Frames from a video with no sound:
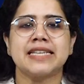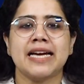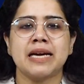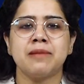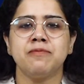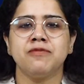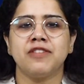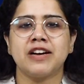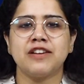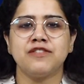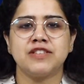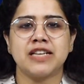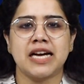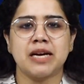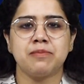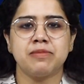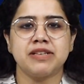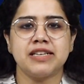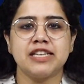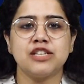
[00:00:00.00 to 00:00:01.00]
Type 5
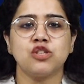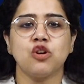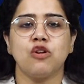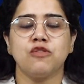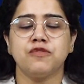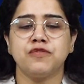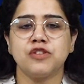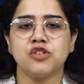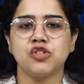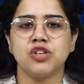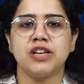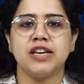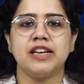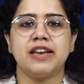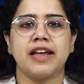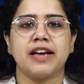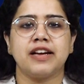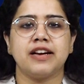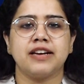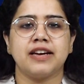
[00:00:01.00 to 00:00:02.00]
diabetes officially
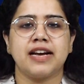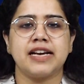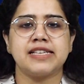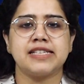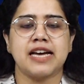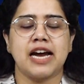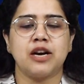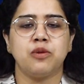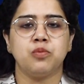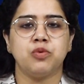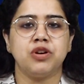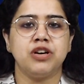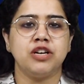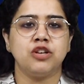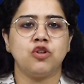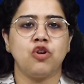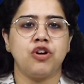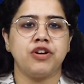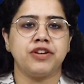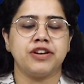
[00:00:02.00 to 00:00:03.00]
recognized at World
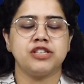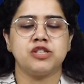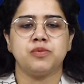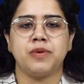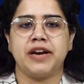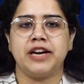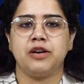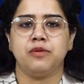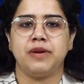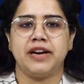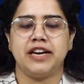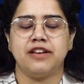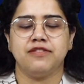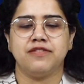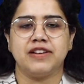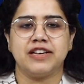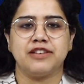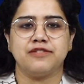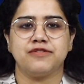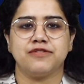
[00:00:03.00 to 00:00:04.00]
Congress
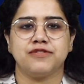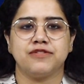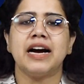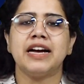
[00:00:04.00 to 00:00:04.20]
2025.